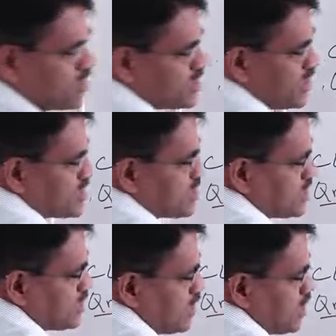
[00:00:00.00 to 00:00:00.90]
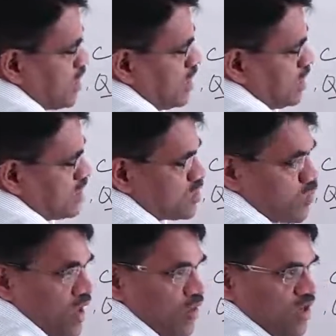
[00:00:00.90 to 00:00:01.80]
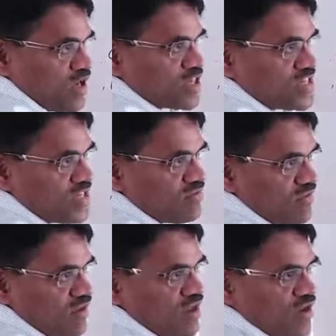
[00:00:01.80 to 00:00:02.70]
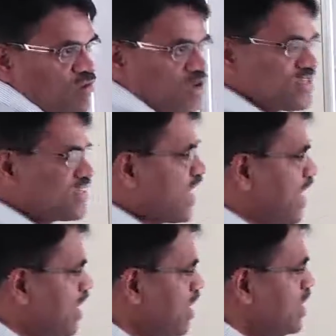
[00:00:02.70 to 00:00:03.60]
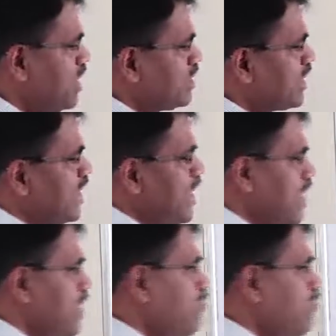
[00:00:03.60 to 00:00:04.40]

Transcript: is this. This is what I want to achieve. What is k? The k